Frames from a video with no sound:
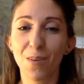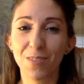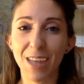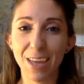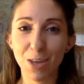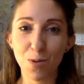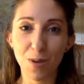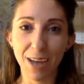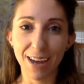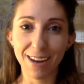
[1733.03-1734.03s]
Thank you
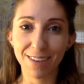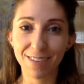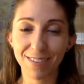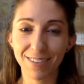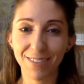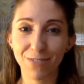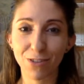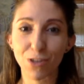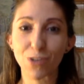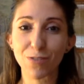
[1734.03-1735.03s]
again
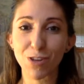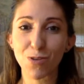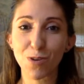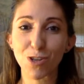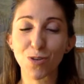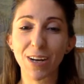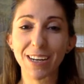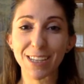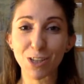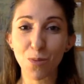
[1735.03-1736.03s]
for those of you who are
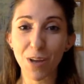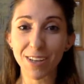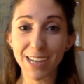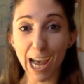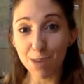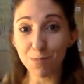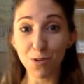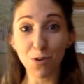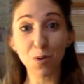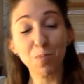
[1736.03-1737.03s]
joining us in real
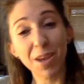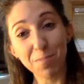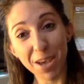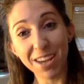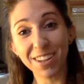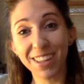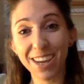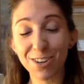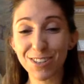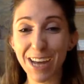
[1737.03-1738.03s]
time, or maybe at a
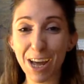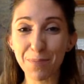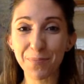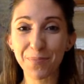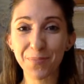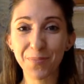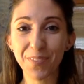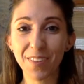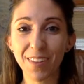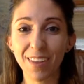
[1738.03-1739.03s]
later time.
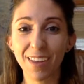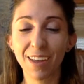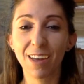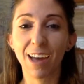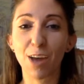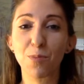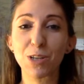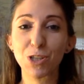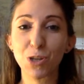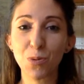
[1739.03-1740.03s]
I
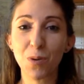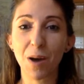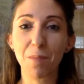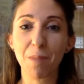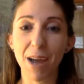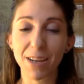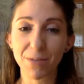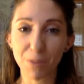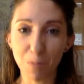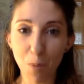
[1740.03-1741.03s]
wish you a
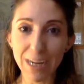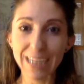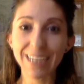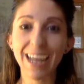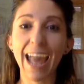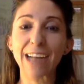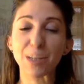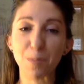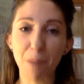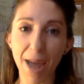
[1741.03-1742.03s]
mindful morning and
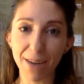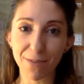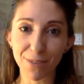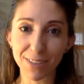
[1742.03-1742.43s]
a mindful